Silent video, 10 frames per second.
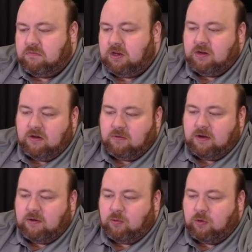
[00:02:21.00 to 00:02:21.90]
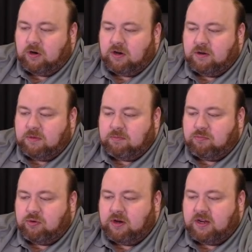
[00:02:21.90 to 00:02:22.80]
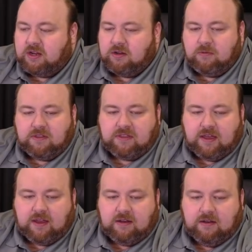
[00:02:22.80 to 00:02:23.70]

you know what? We're going to be pretty good with that.